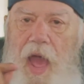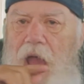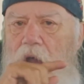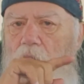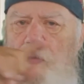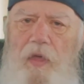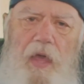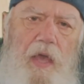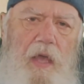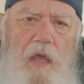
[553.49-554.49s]
how
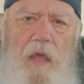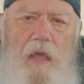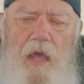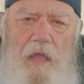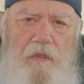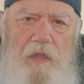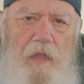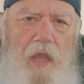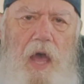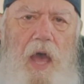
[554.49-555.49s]
they cut the
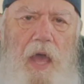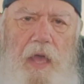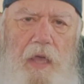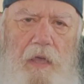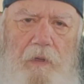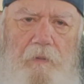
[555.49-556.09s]
lie,